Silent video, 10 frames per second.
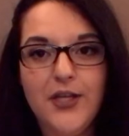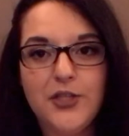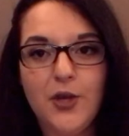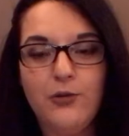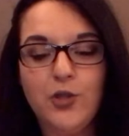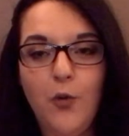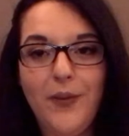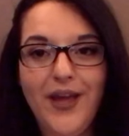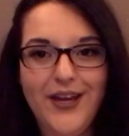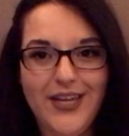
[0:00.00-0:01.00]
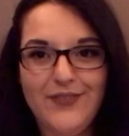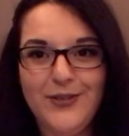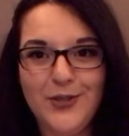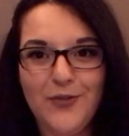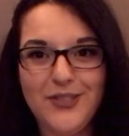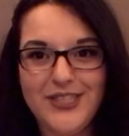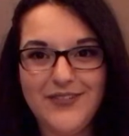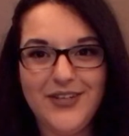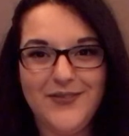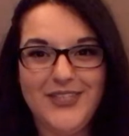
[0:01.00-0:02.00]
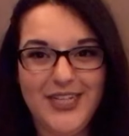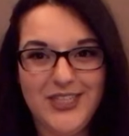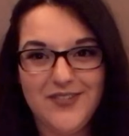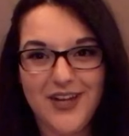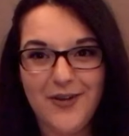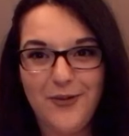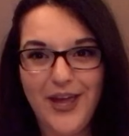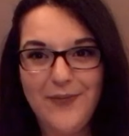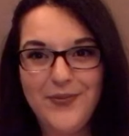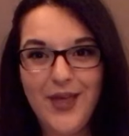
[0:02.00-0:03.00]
So don't panic if you don't receive an invitation right away.